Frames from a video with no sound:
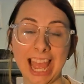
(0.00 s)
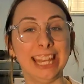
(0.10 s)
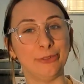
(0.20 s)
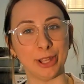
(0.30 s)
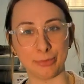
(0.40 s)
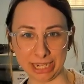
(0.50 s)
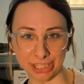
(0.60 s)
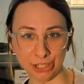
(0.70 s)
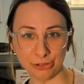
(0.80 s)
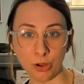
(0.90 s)
and he will get back
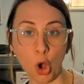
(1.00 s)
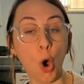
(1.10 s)
to you.